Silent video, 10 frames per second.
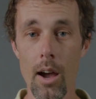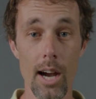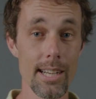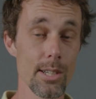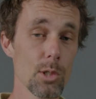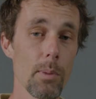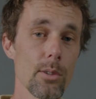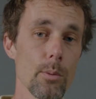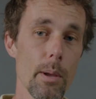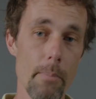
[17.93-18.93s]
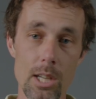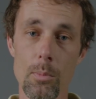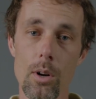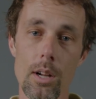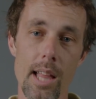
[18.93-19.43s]
Our new space will be much
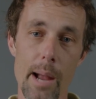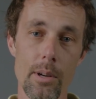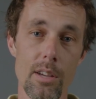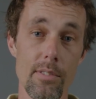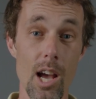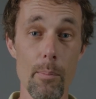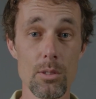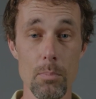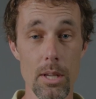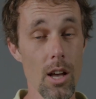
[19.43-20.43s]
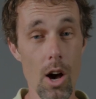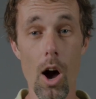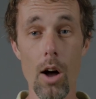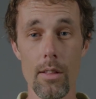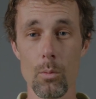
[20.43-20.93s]
more collaborative and help us be
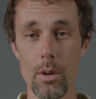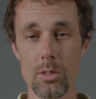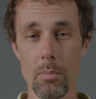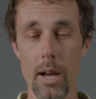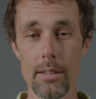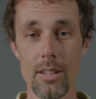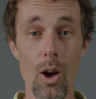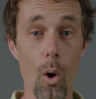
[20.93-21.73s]
all in one spot.